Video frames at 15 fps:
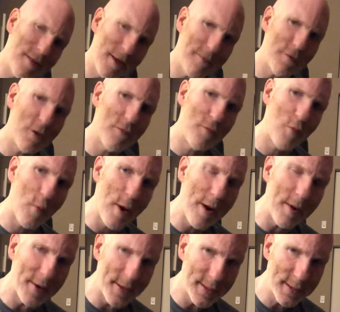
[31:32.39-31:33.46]
level of
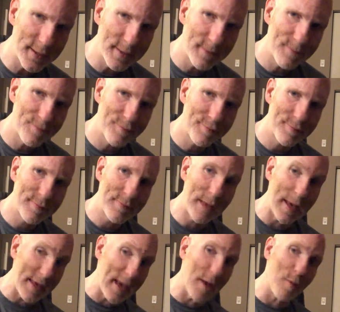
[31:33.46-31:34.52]
awareness.
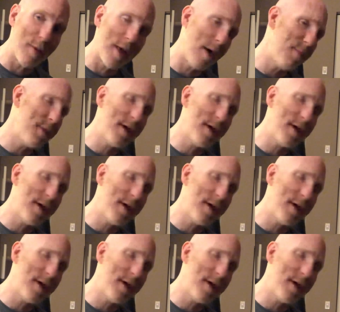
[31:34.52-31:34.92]
Again, without